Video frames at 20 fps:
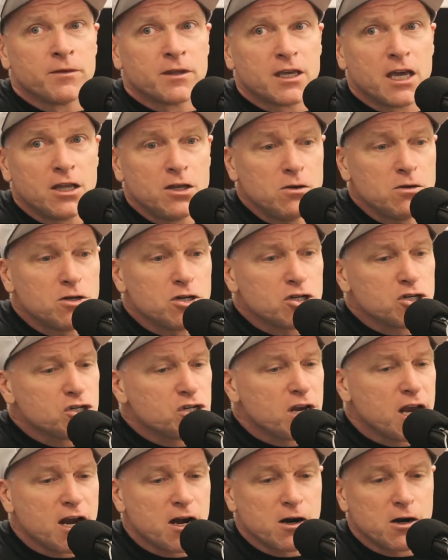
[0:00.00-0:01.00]
Can you just
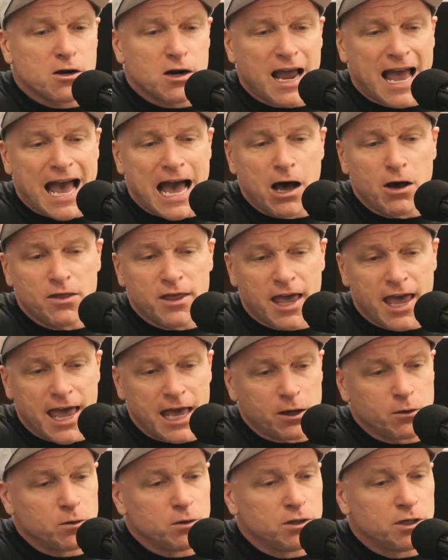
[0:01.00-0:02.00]
share how the
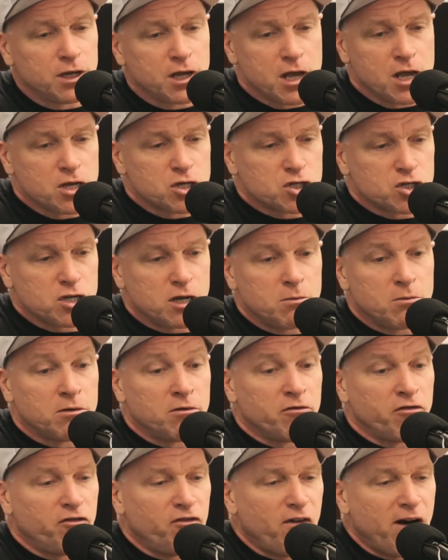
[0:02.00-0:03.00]
heck would
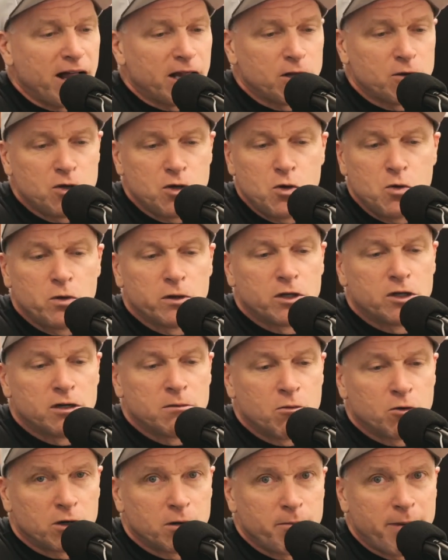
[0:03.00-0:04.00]
someone follow you,
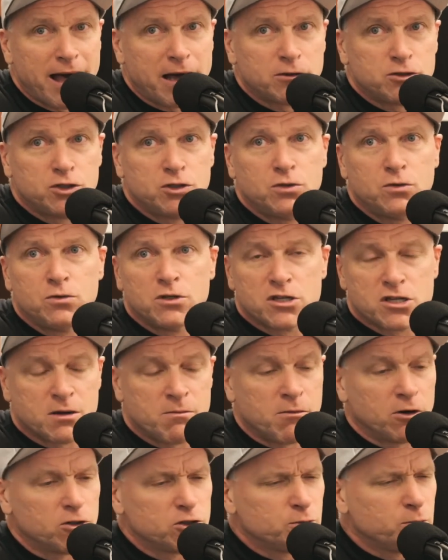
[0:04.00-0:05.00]
learn more about you, the
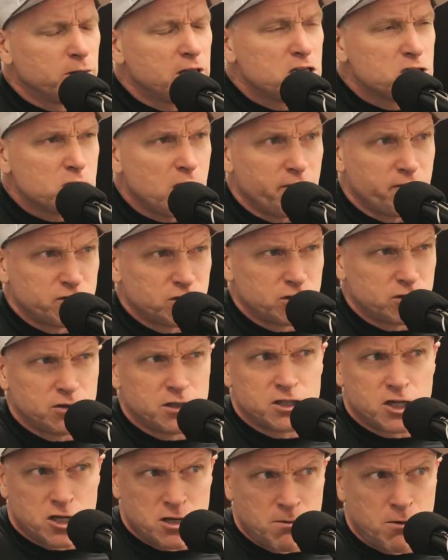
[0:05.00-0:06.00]
Tomorrow's Police Officer?
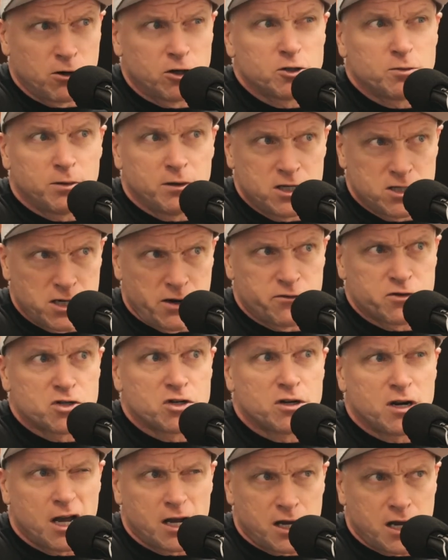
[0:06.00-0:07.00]
Is it
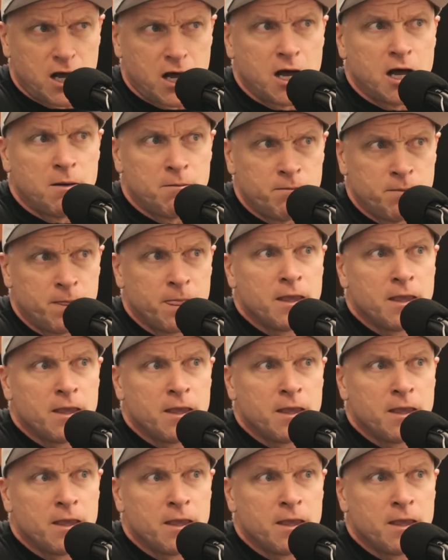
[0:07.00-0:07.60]
tomorrowspoliceofficer.com?